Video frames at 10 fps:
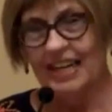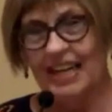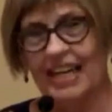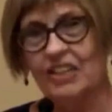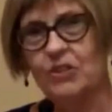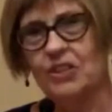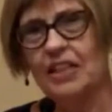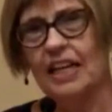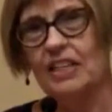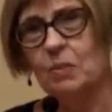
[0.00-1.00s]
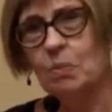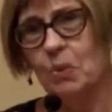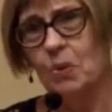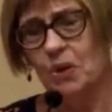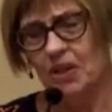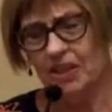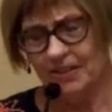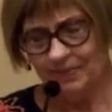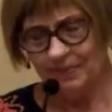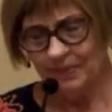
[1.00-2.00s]
exercise more,
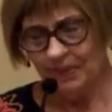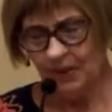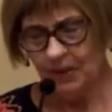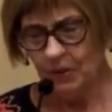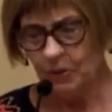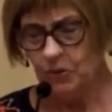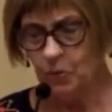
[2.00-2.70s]
lose